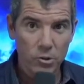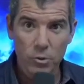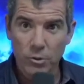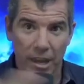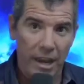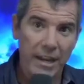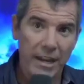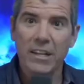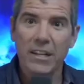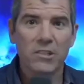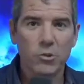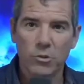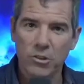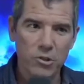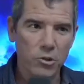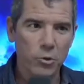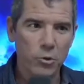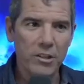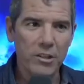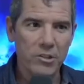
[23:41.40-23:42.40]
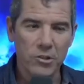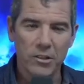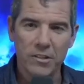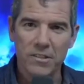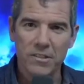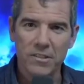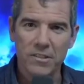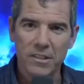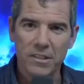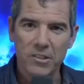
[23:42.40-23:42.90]
You can't answer these
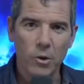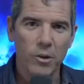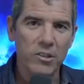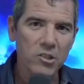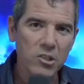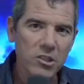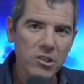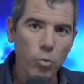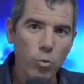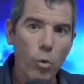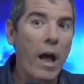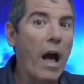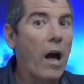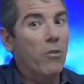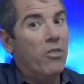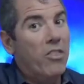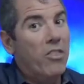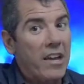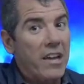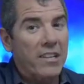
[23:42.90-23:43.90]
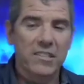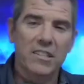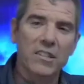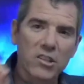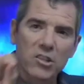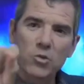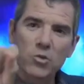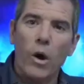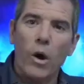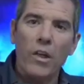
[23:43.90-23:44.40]
questions. It's always just, well, this
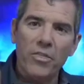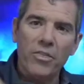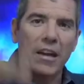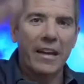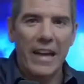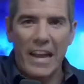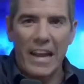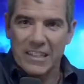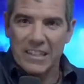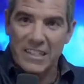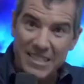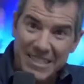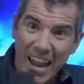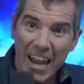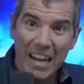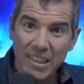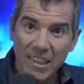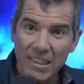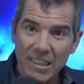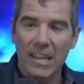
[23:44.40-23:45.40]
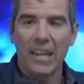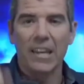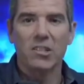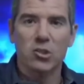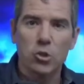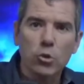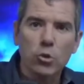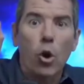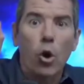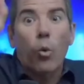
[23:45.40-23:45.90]
and this one thing. I list 10
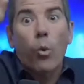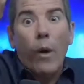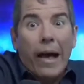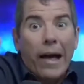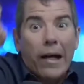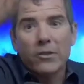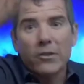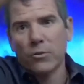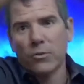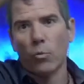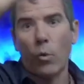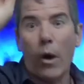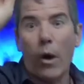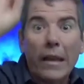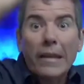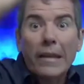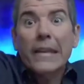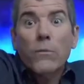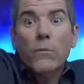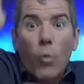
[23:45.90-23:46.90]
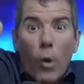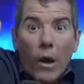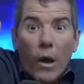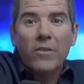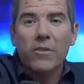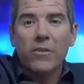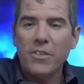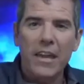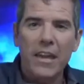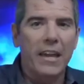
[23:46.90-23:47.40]
things. You go, well,
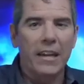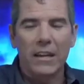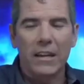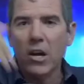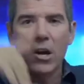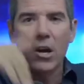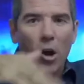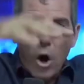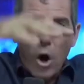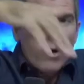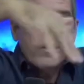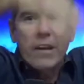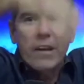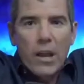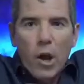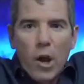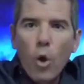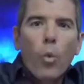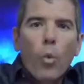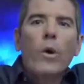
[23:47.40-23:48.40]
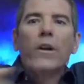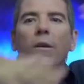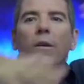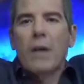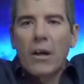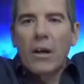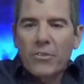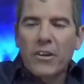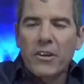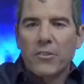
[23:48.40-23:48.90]
one thing. Okay, what
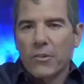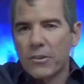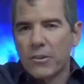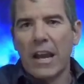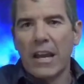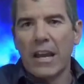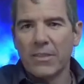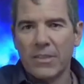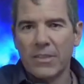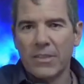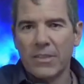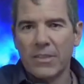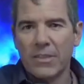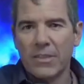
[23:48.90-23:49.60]
about the other 9?